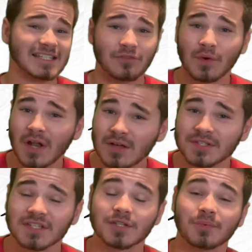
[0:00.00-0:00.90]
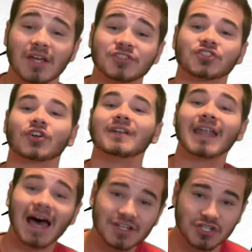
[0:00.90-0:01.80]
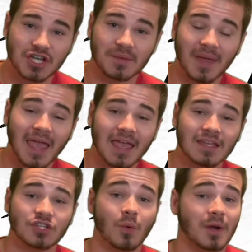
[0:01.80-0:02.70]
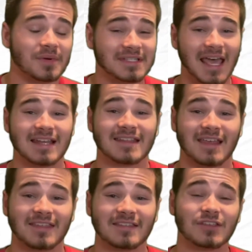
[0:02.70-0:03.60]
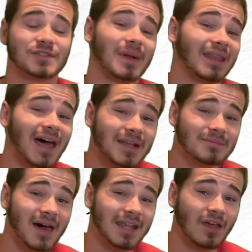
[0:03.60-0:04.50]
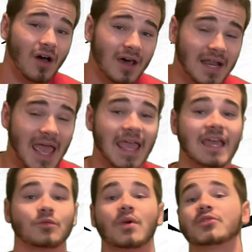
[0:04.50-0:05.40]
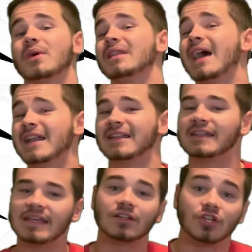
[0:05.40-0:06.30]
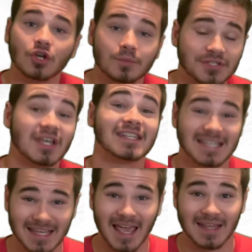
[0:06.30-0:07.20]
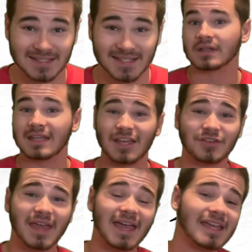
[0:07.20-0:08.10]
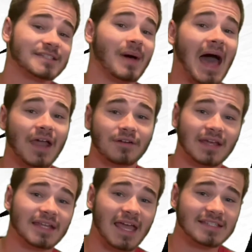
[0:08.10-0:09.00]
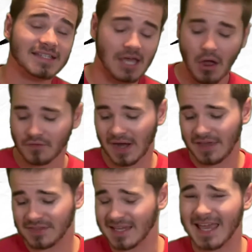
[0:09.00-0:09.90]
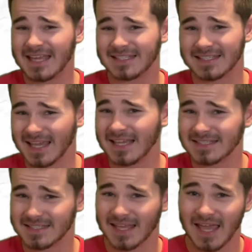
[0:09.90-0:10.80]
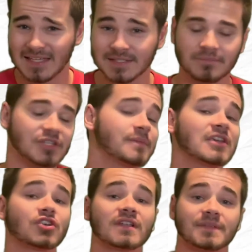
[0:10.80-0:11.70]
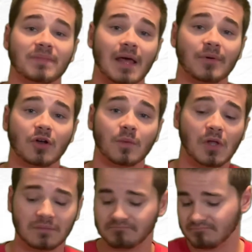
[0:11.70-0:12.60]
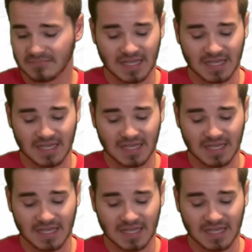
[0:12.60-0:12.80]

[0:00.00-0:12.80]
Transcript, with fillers: everyone knows, suppressors are not cheap and you wanna protect that thing that you spent a lot of money on and went through a lot of legal hoops to get. Now you can get some higher end cases. However, I think a case is a case is a case. But just make sure it's applicable.